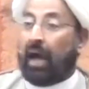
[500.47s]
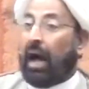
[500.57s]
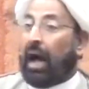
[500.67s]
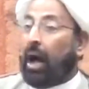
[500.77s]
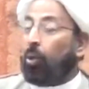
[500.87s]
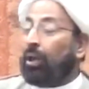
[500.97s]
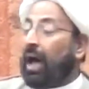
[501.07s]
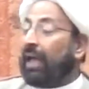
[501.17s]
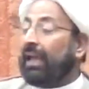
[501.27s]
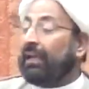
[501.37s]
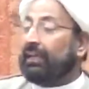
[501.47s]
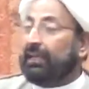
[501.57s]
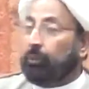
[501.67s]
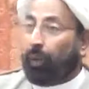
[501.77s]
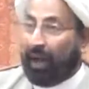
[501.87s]
how loyal
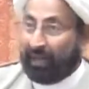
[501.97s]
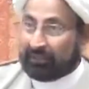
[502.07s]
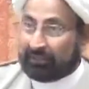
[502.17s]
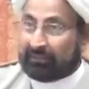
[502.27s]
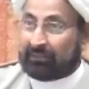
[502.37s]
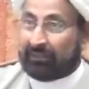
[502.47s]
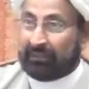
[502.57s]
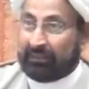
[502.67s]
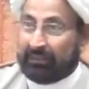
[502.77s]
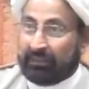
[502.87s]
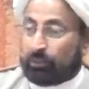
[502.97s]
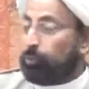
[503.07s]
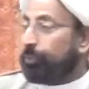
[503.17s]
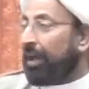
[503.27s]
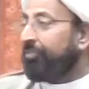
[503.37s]
he was
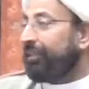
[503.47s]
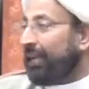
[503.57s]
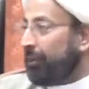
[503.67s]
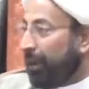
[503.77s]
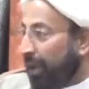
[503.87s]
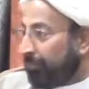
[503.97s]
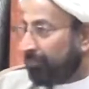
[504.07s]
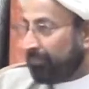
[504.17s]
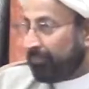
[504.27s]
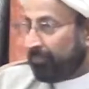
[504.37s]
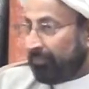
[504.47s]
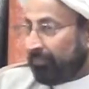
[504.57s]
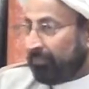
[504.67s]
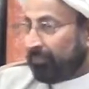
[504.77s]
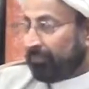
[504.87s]
to Prophet and Imam,
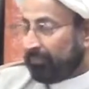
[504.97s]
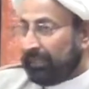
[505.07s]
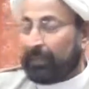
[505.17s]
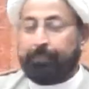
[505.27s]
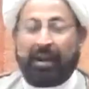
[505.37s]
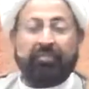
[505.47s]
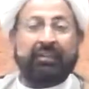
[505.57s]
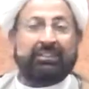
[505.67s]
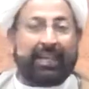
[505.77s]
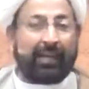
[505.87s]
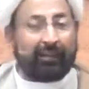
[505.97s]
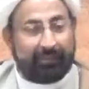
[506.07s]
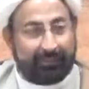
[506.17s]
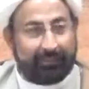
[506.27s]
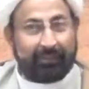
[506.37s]
that Prophet said,